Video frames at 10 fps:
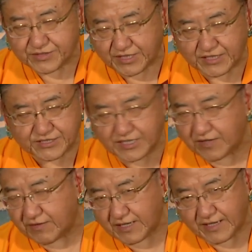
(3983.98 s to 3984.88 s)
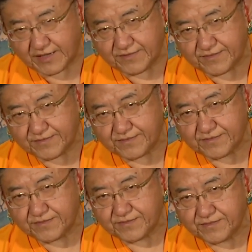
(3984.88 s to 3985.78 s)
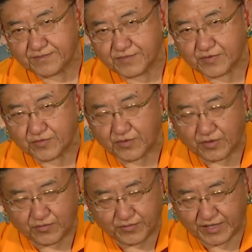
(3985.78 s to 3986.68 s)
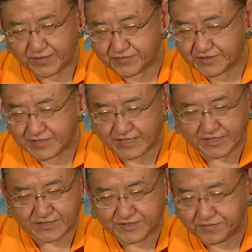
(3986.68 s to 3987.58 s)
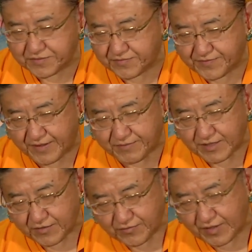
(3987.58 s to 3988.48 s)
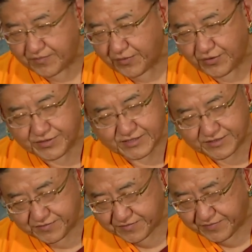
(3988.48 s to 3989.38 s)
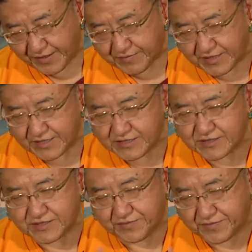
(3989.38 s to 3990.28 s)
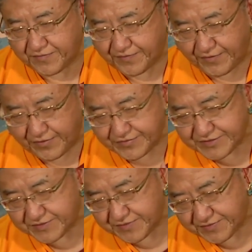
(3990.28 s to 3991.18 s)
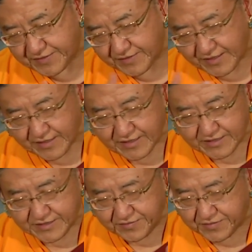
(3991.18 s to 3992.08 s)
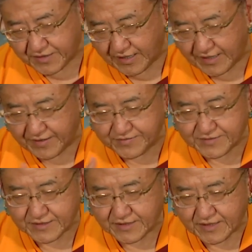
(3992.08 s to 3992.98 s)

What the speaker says: changing our life. We have taken different we are born in different families, different forms, different lives.